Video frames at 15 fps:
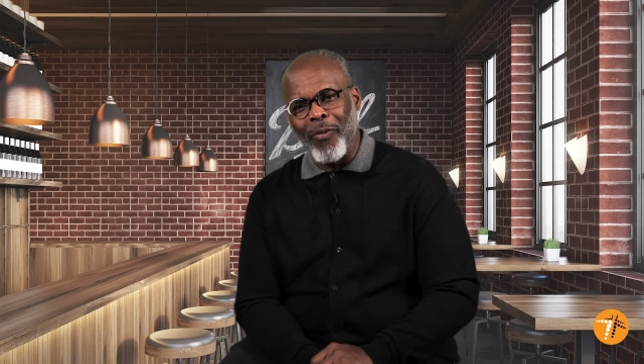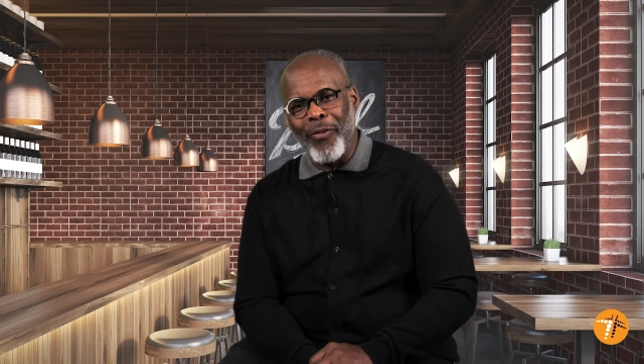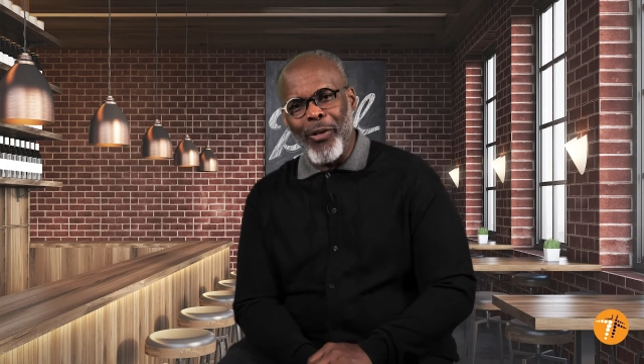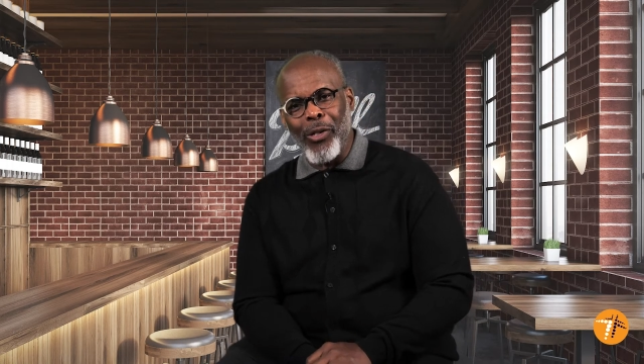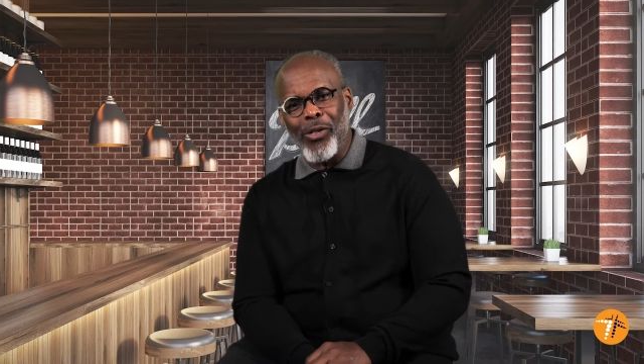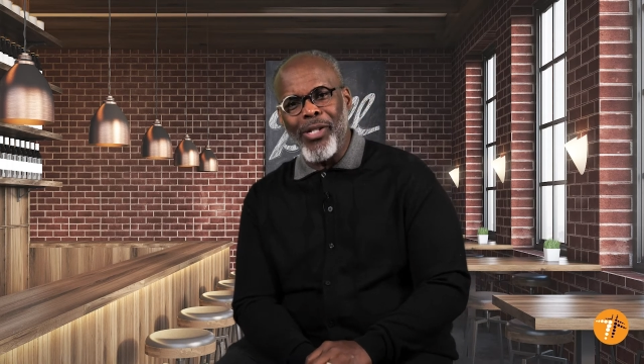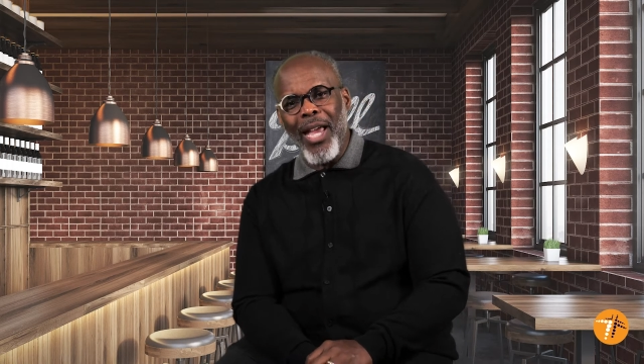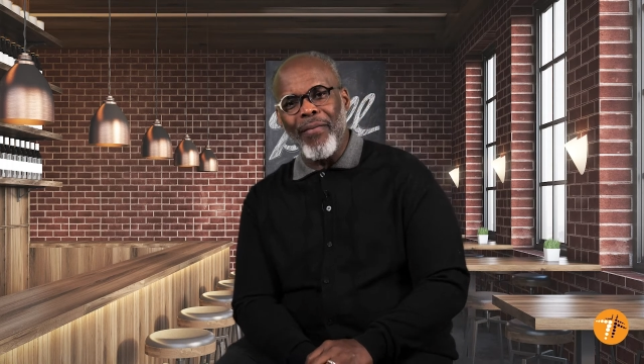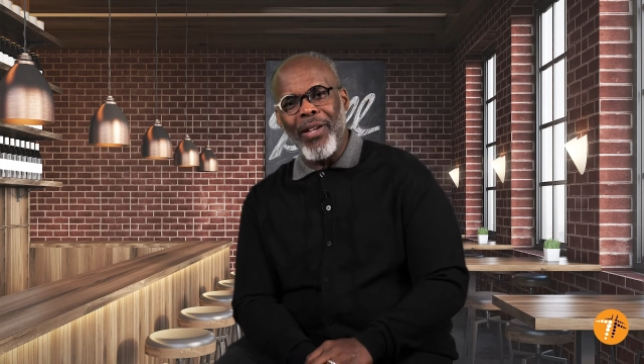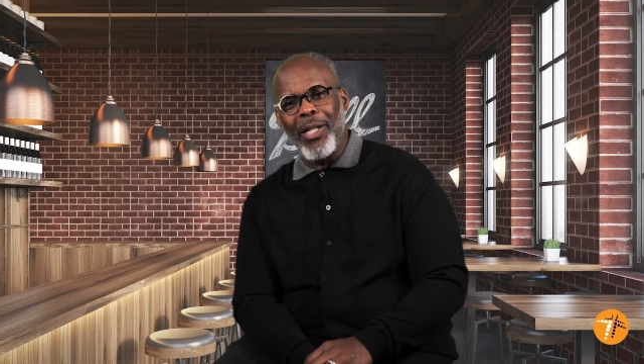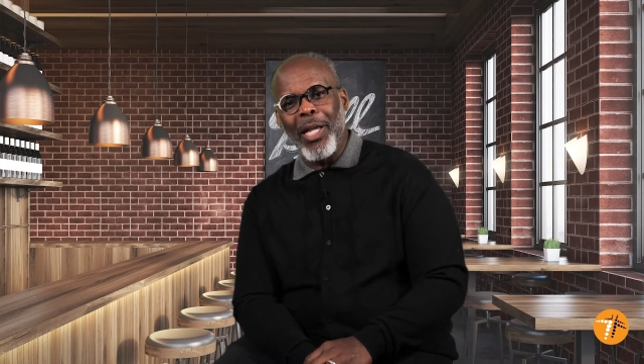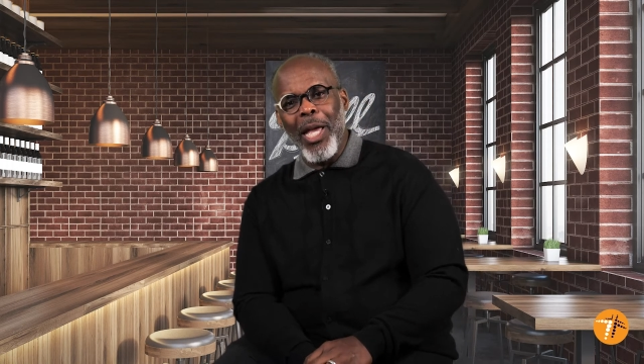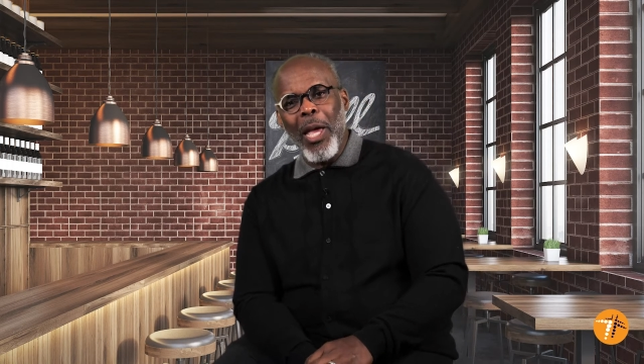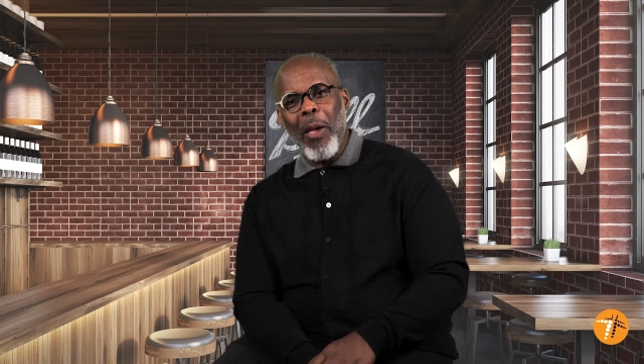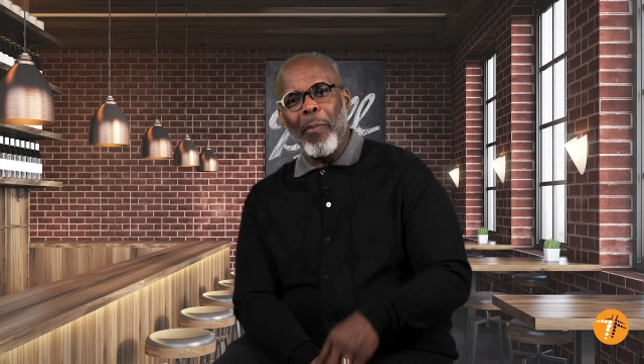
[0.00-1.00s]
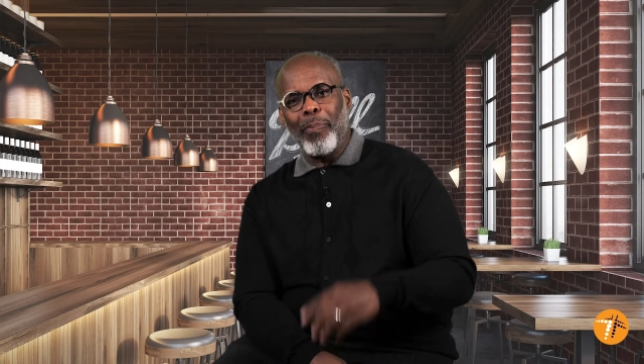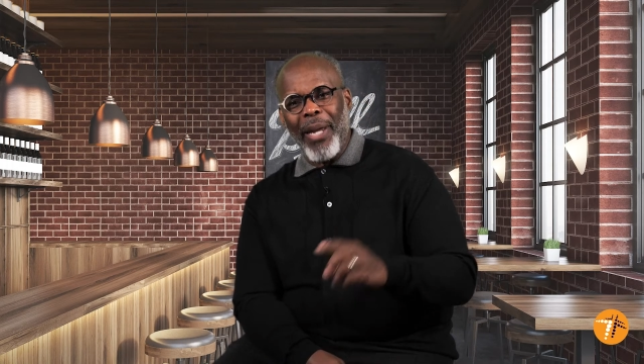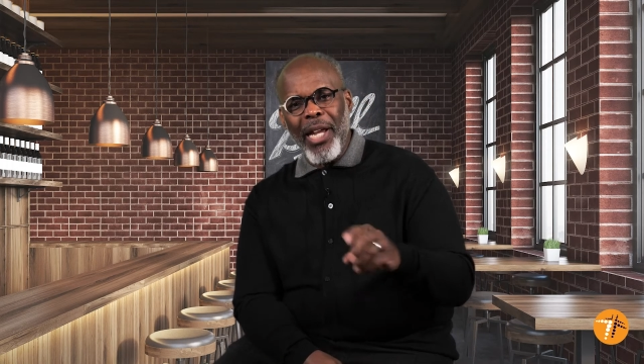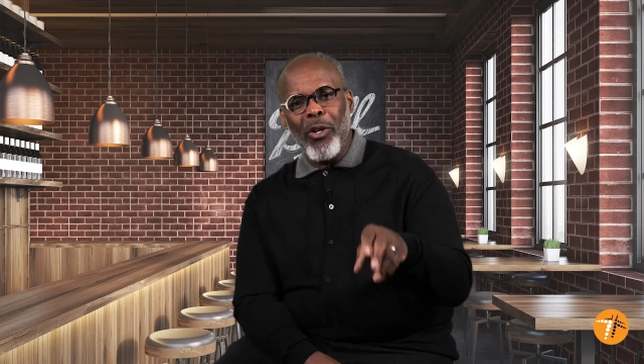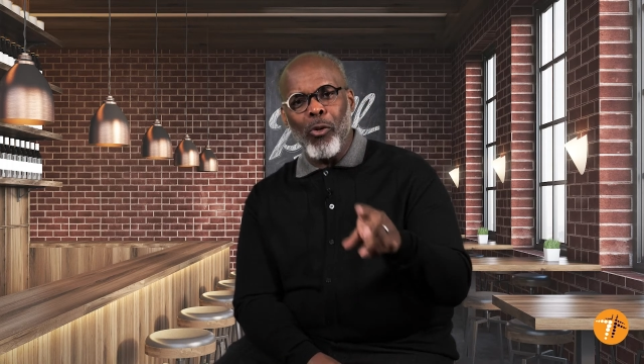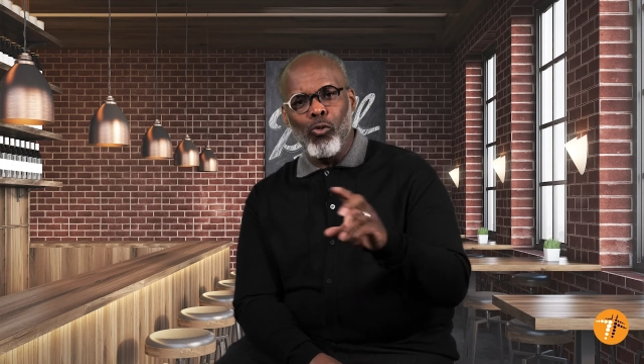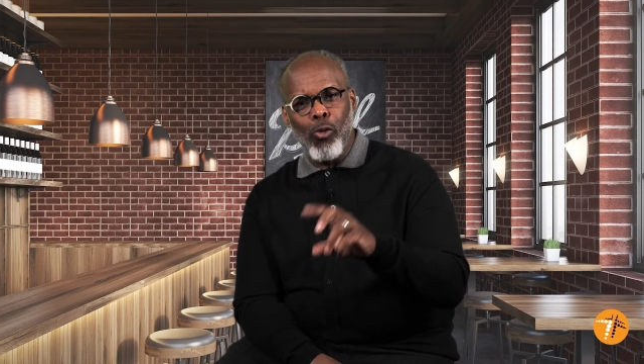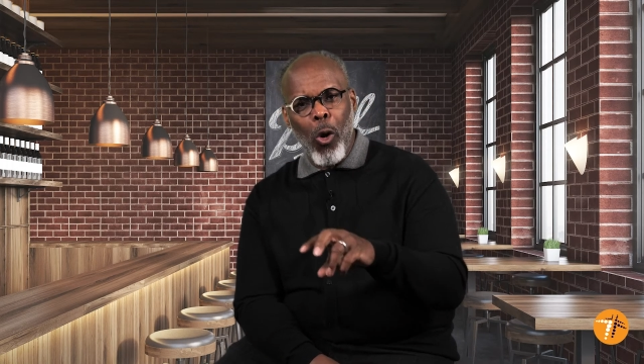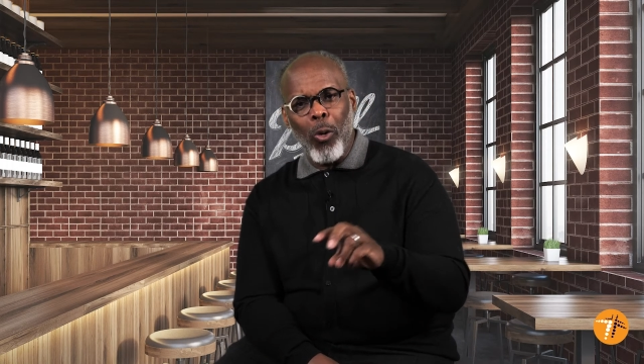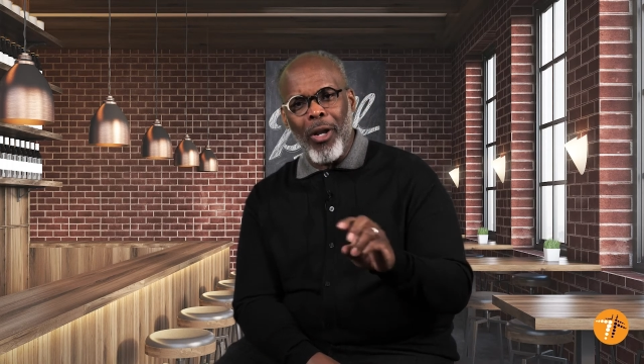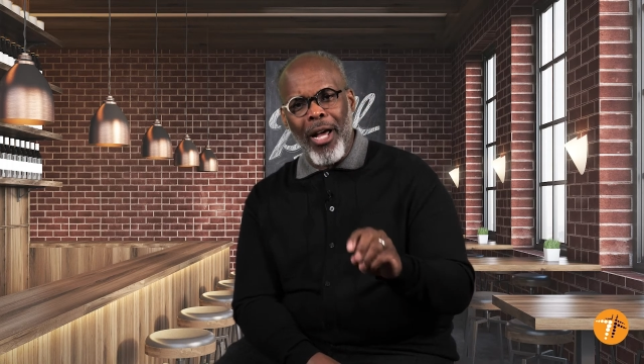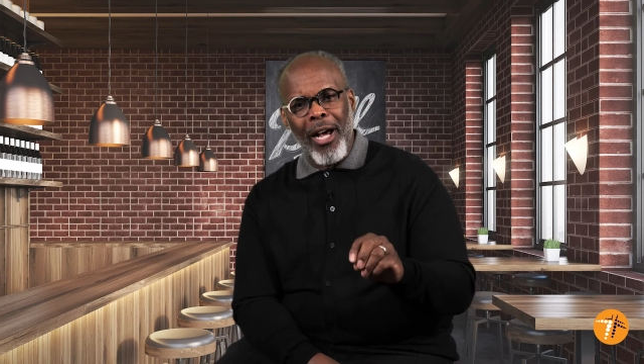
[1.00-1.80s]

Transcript: verse 7, Peter wrote